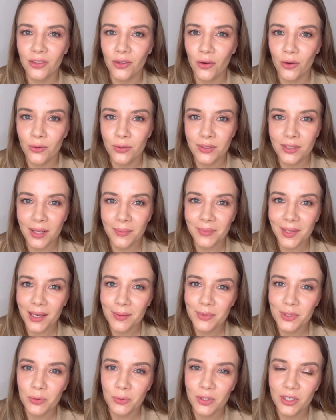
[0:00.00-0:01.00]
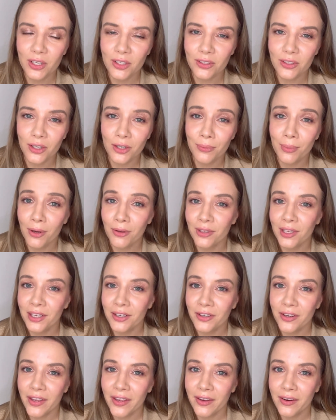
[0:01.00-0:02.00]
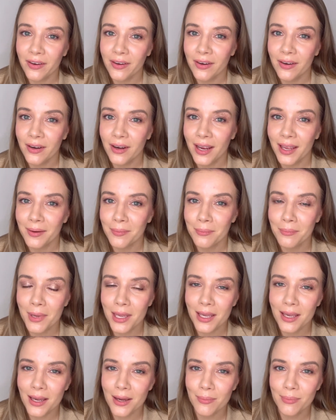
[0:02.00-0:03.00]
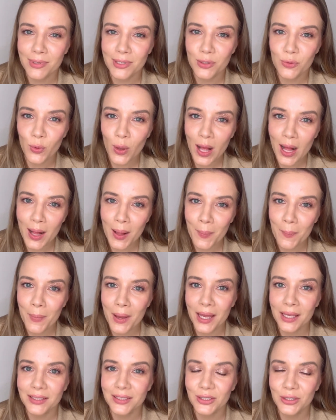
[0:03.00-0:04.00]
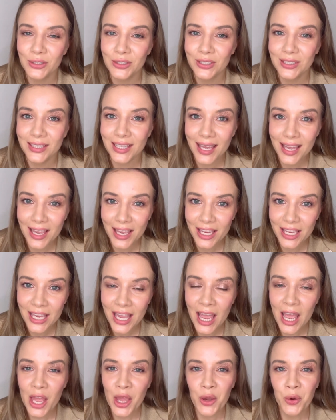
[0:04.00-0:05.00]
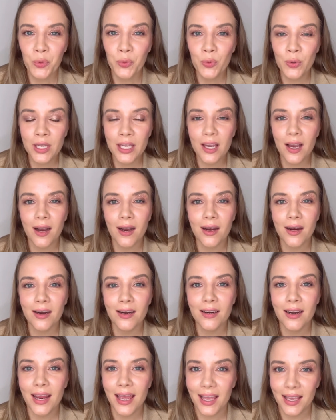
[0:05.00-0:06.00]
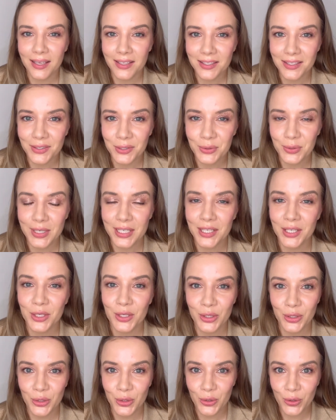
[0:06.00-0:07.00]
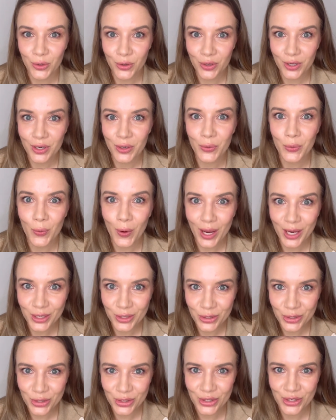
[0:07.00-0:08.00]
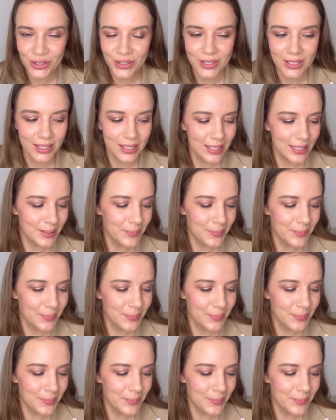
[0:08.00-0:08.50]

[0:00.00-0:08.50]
So sometimes we're gonna talk about hair care and makeup as well, but today we are answering your questions.